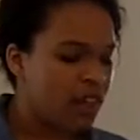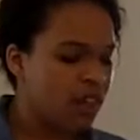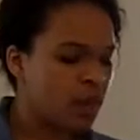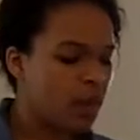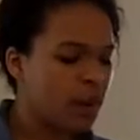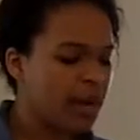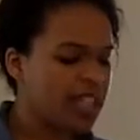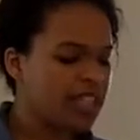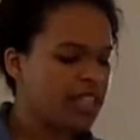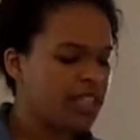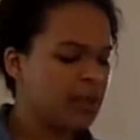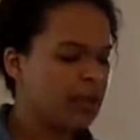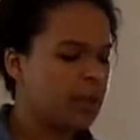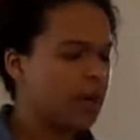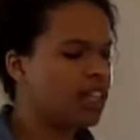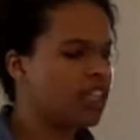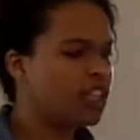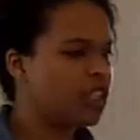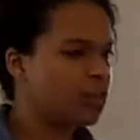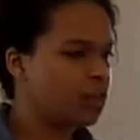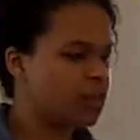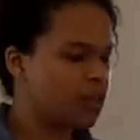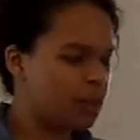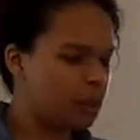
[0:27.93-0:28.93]
The way this
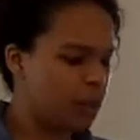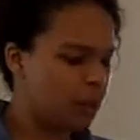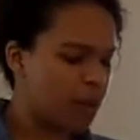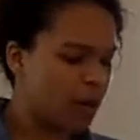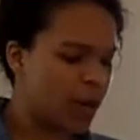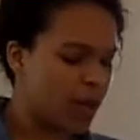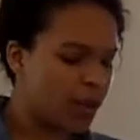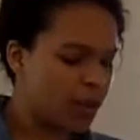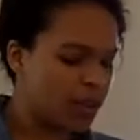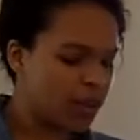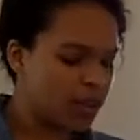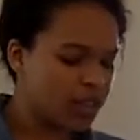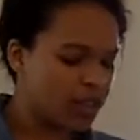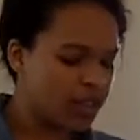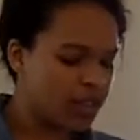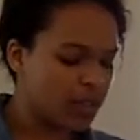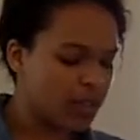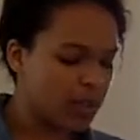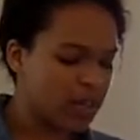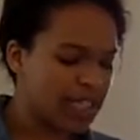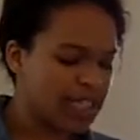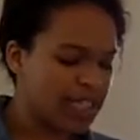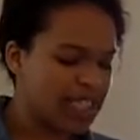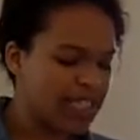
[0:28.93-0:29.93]
project was
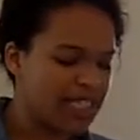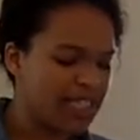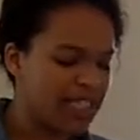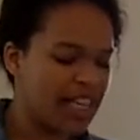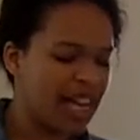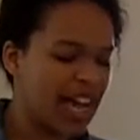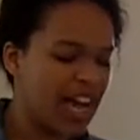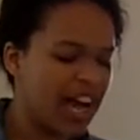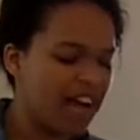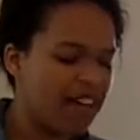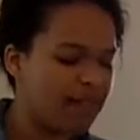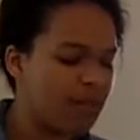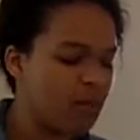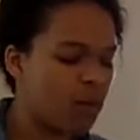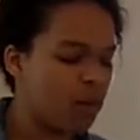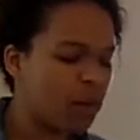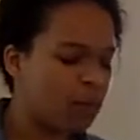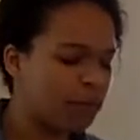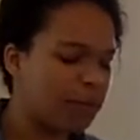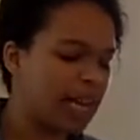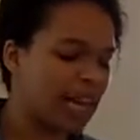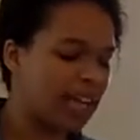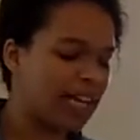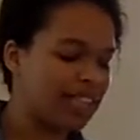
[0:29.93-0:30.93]
proposed was to have
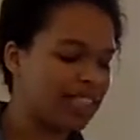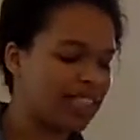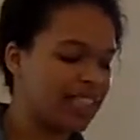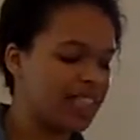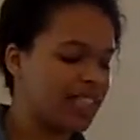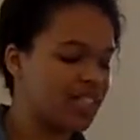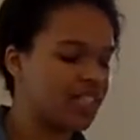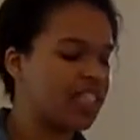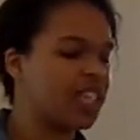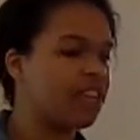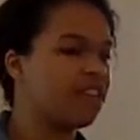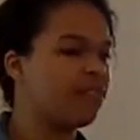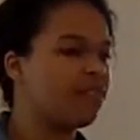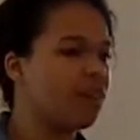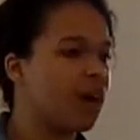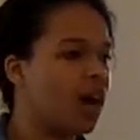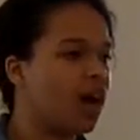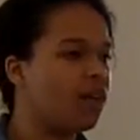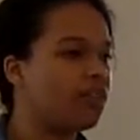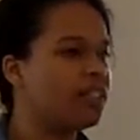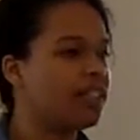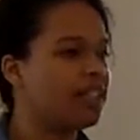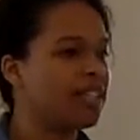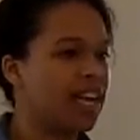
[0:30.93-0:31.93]
more black leaders
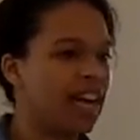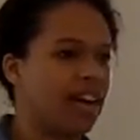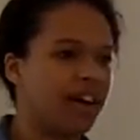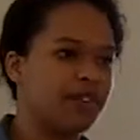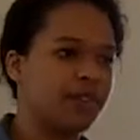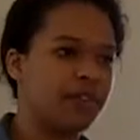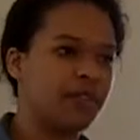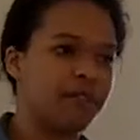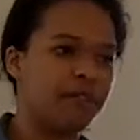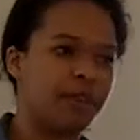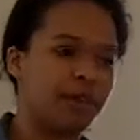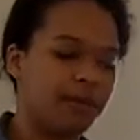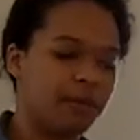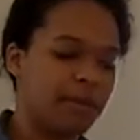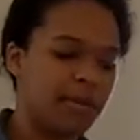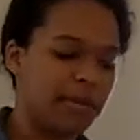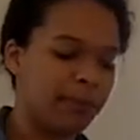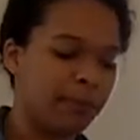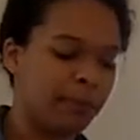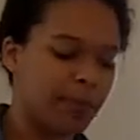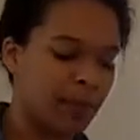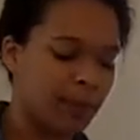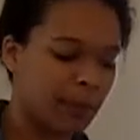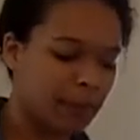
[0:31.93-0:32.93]
involved in the health of their
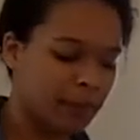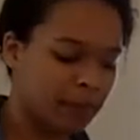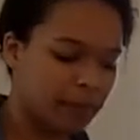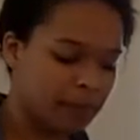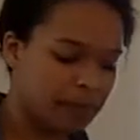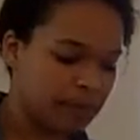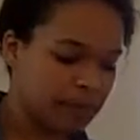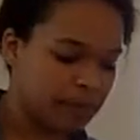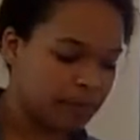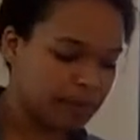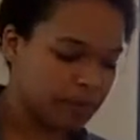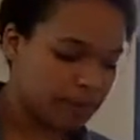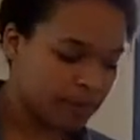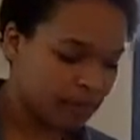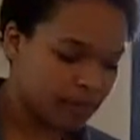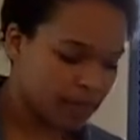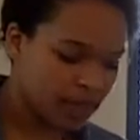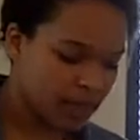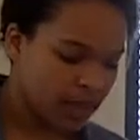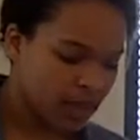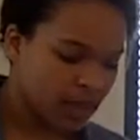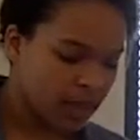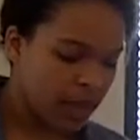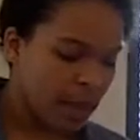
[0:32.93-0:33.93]
people.
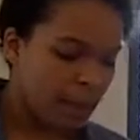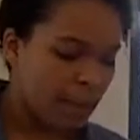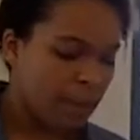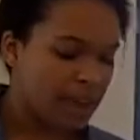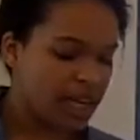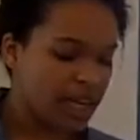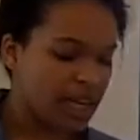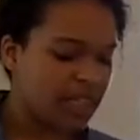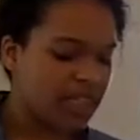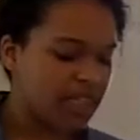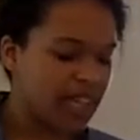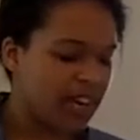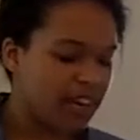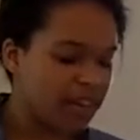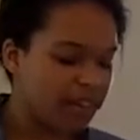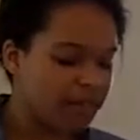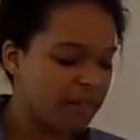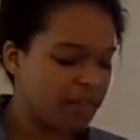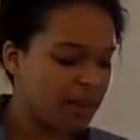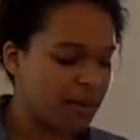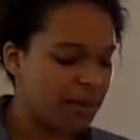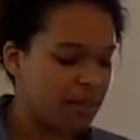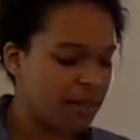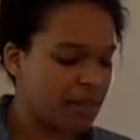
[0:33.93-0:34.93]
But a
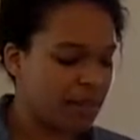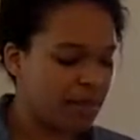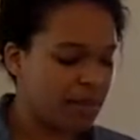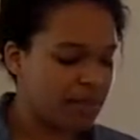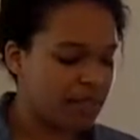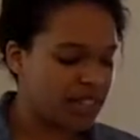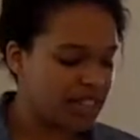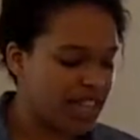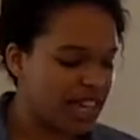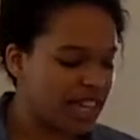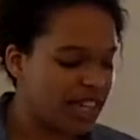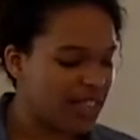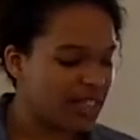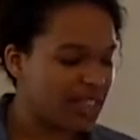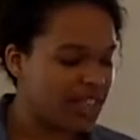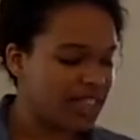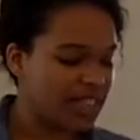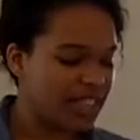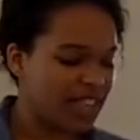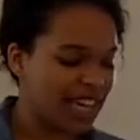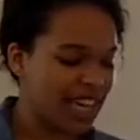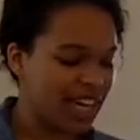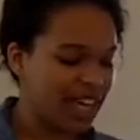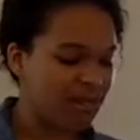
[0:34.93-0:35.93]
letter from Sanger
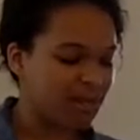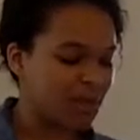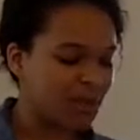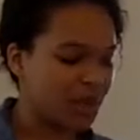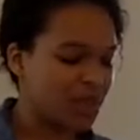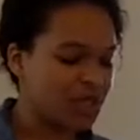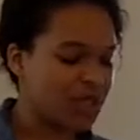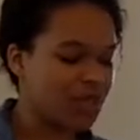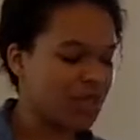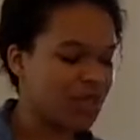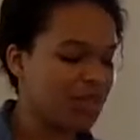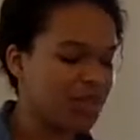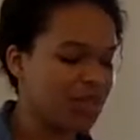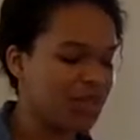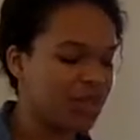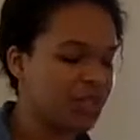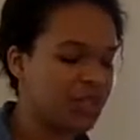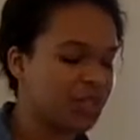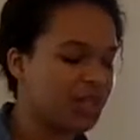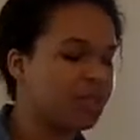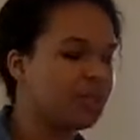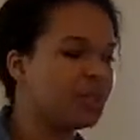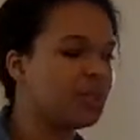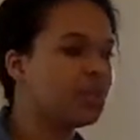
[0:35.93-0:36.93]
to Gamble shows
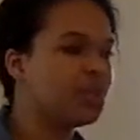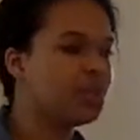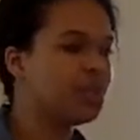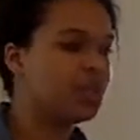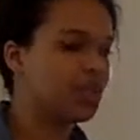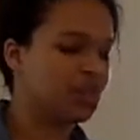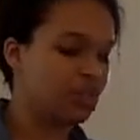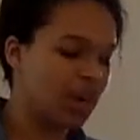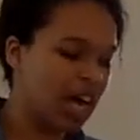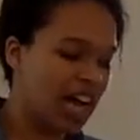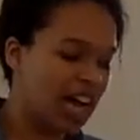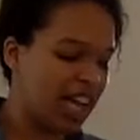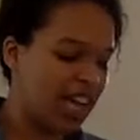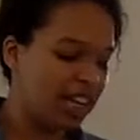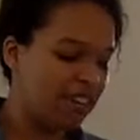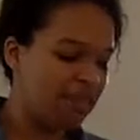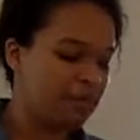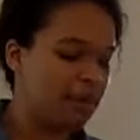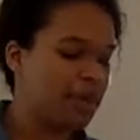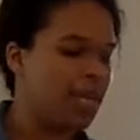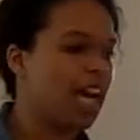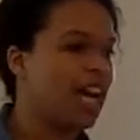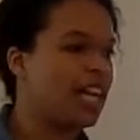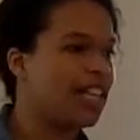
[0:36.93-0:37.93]
the true
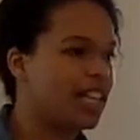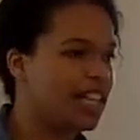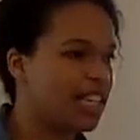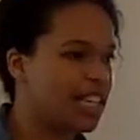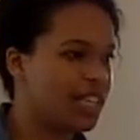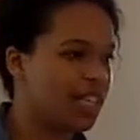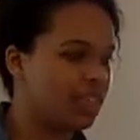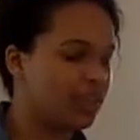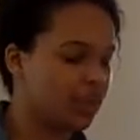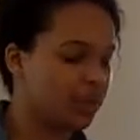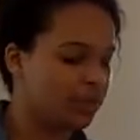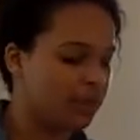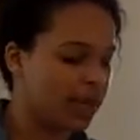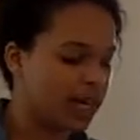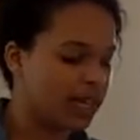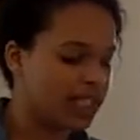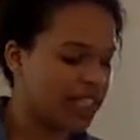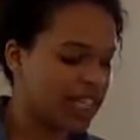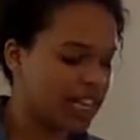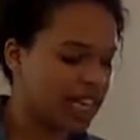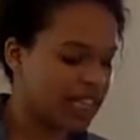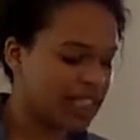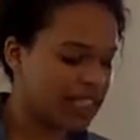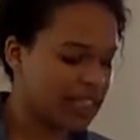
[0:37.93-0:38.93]
drive behind the Negro
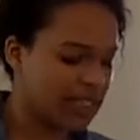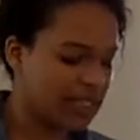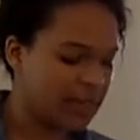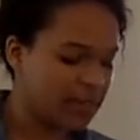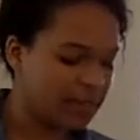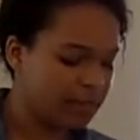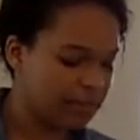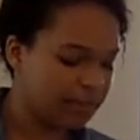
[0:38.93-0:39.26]
Project.